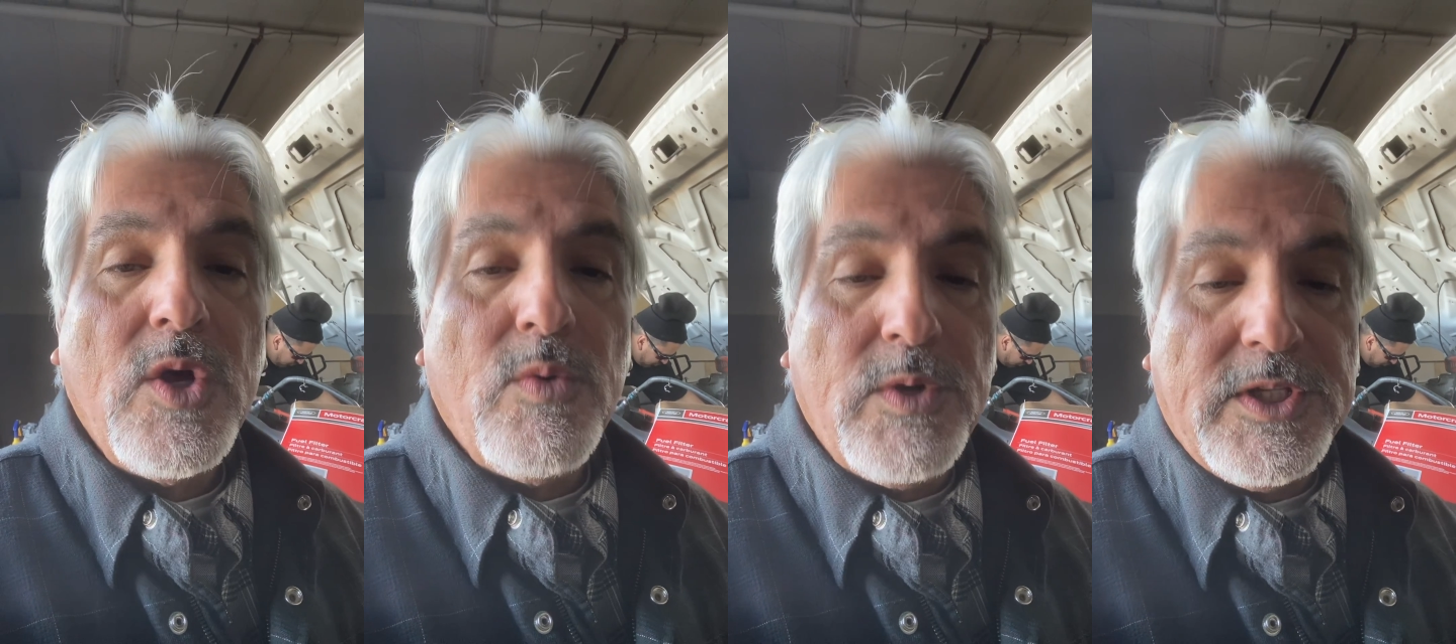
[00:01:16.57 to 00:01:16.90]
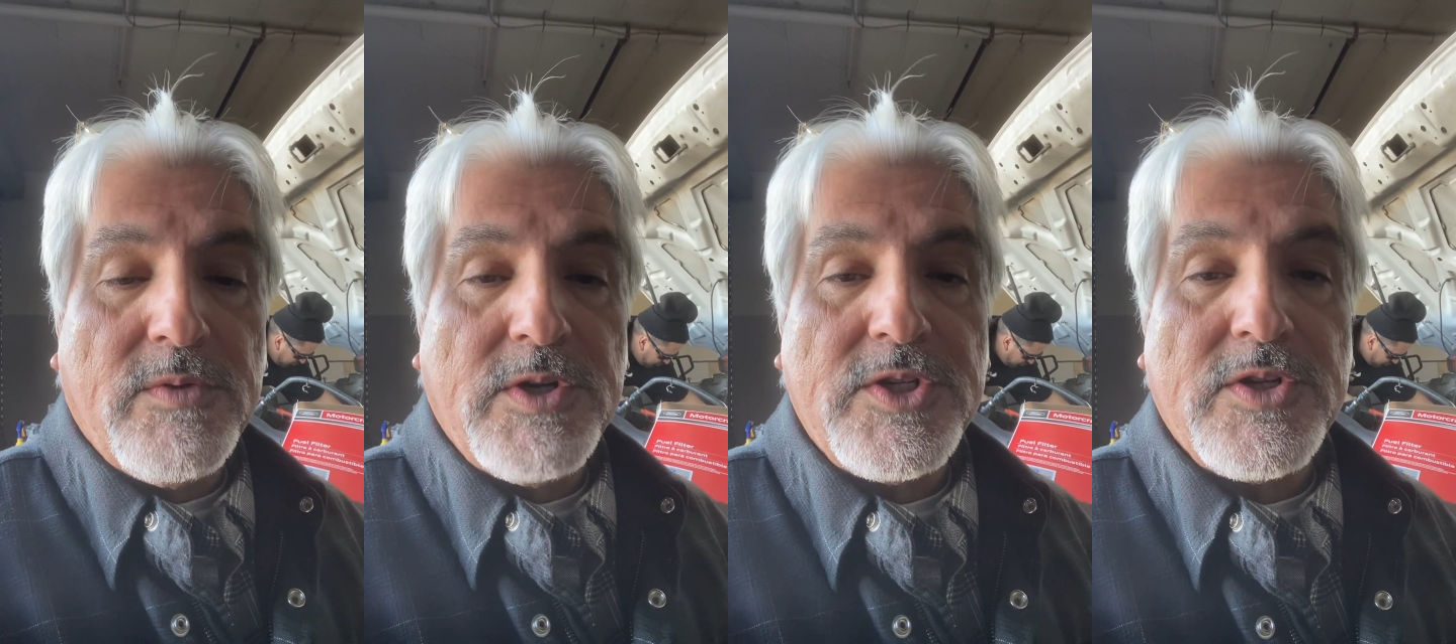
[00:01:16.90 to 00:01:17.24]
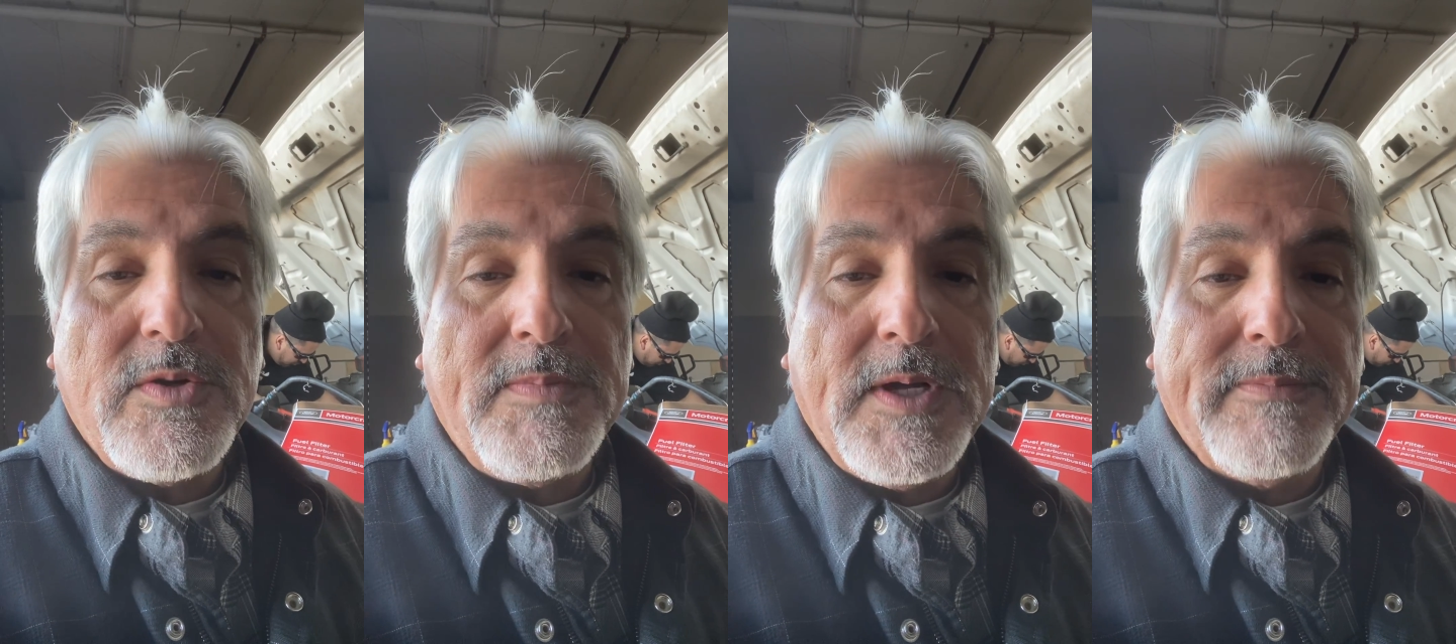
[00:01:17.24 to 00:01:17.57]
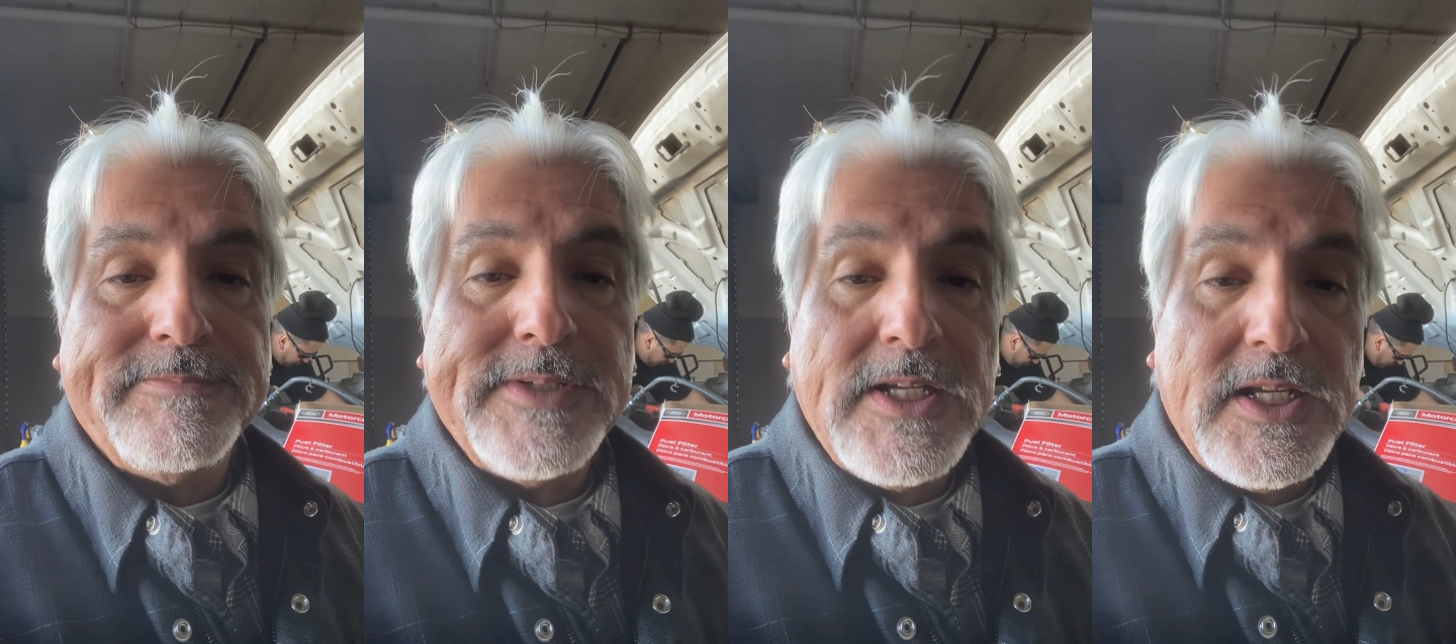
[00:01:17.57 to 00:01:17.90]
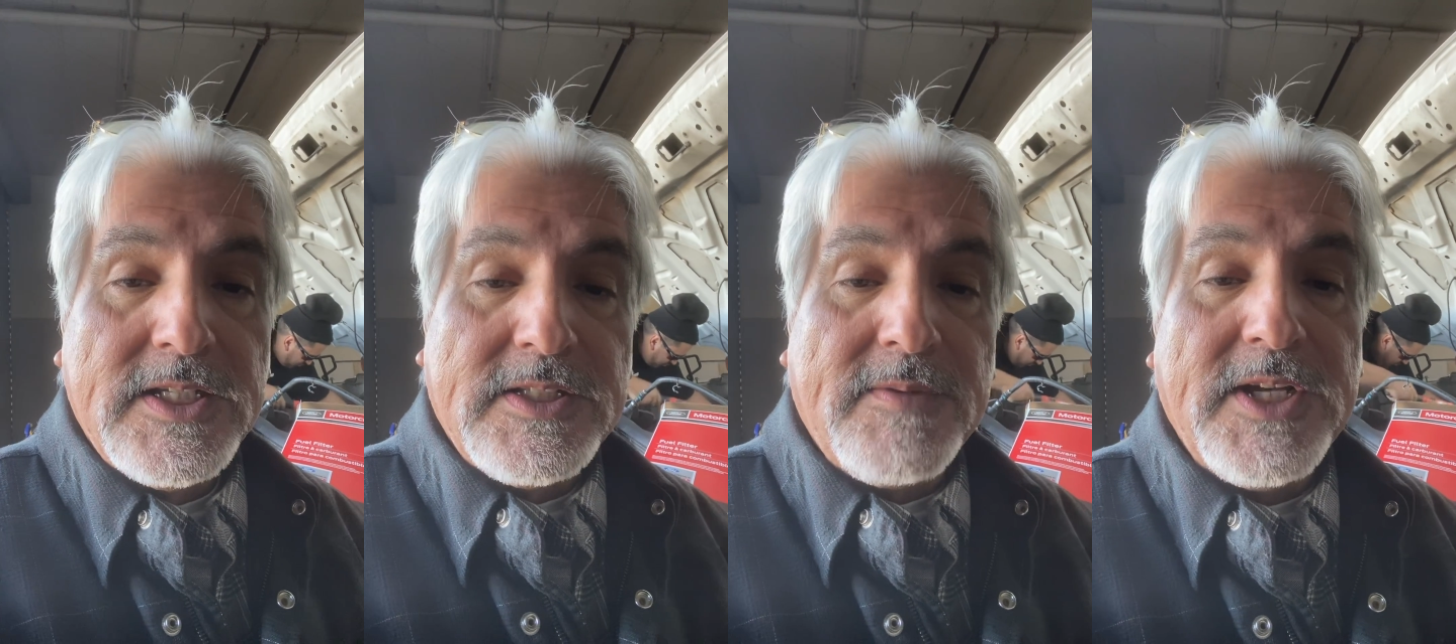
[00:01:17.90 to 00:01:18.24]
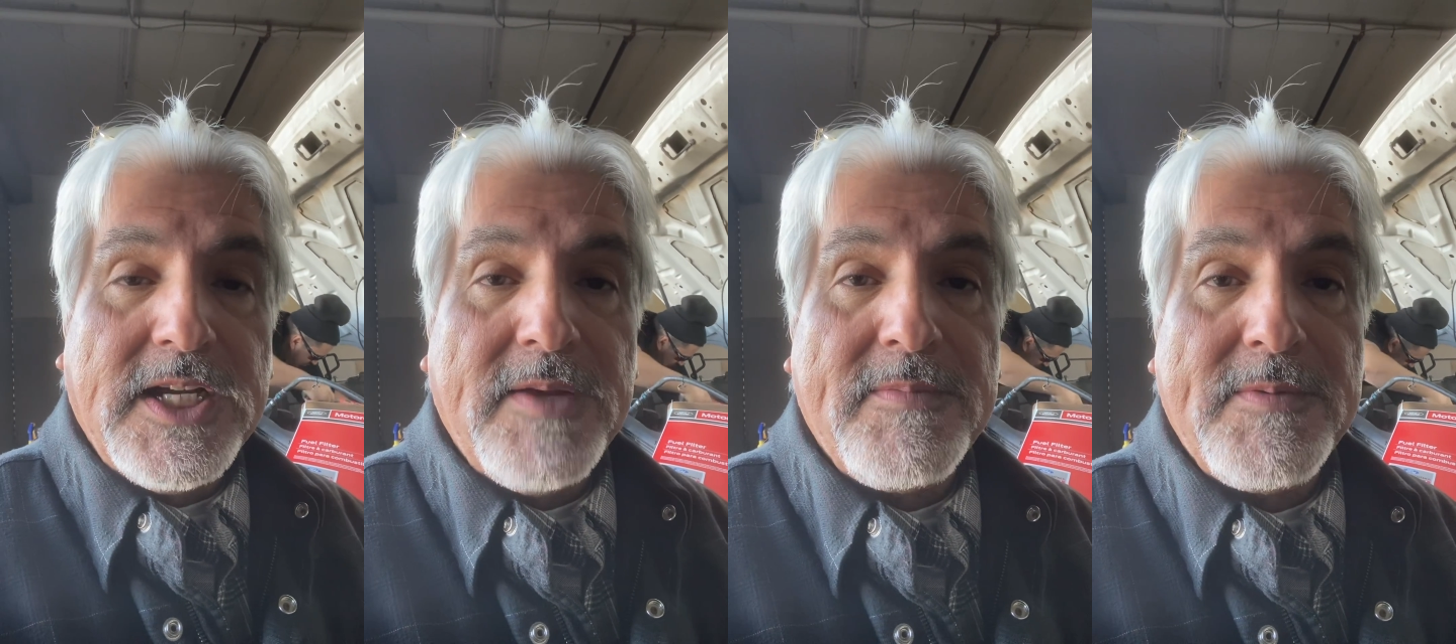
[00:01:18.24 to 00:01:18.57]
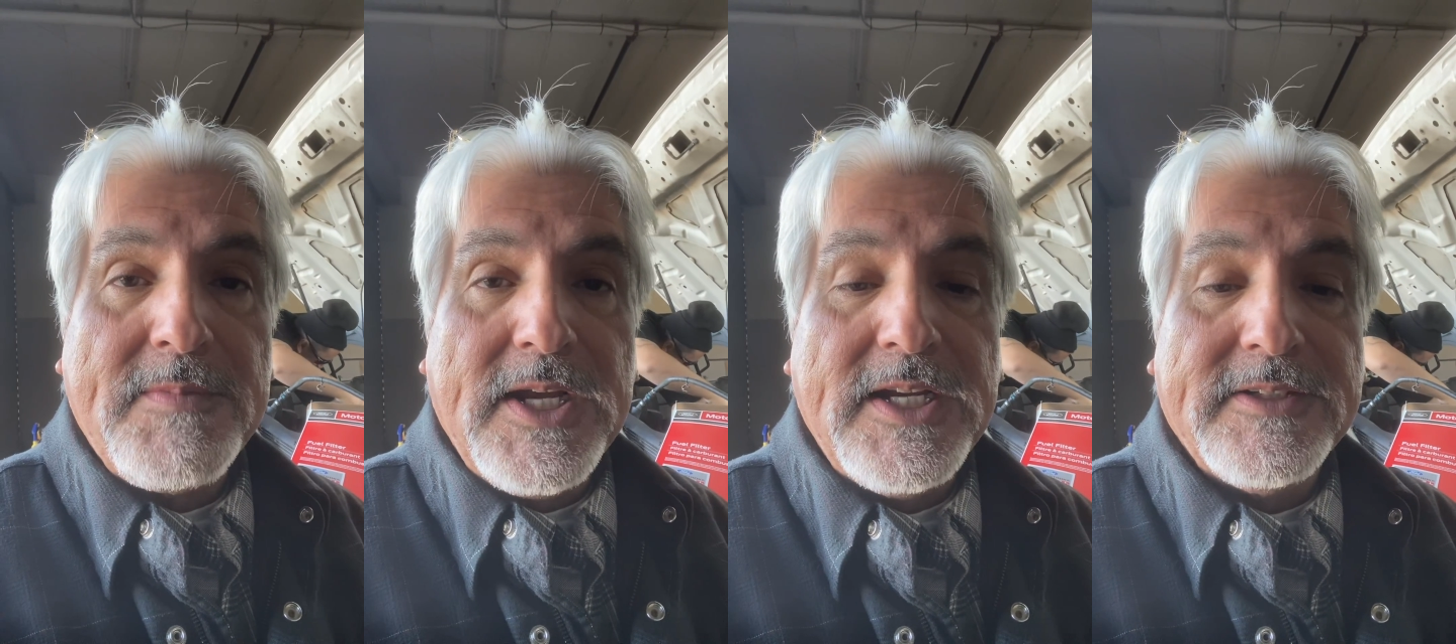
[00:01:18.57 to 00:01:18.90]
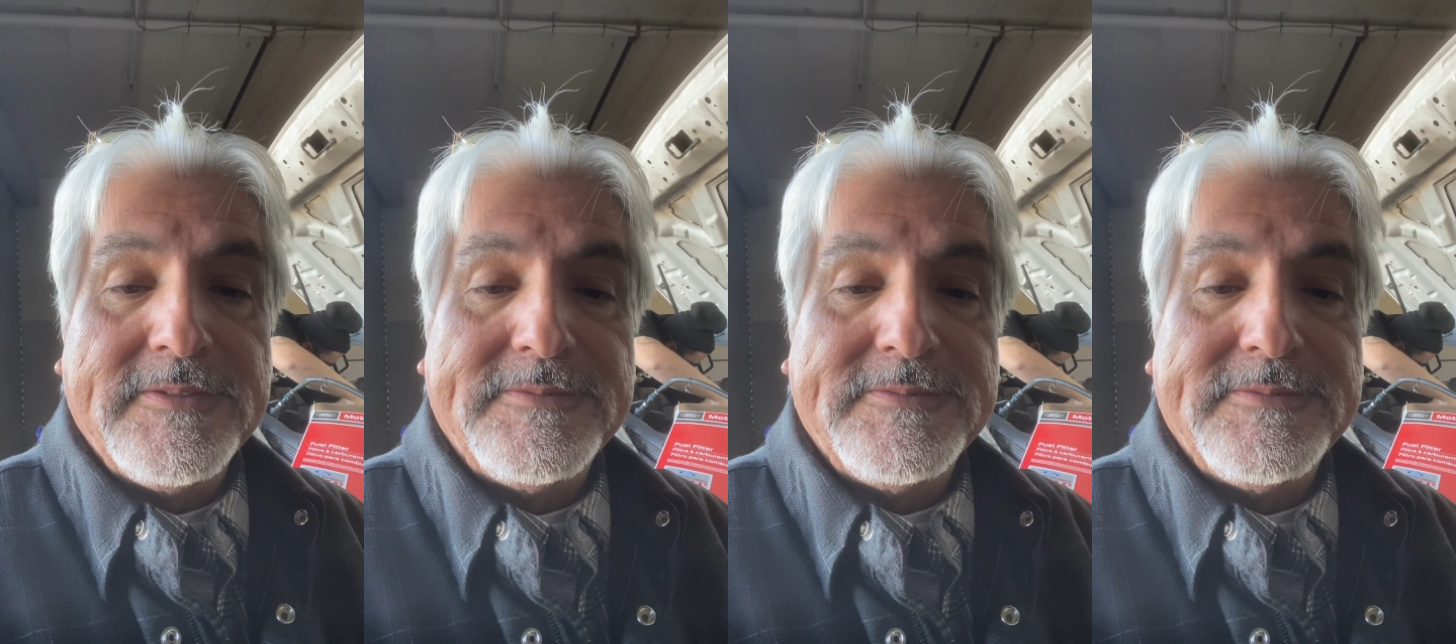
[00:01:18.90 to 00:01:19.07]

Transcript: with the original pump. Something to keep in mind.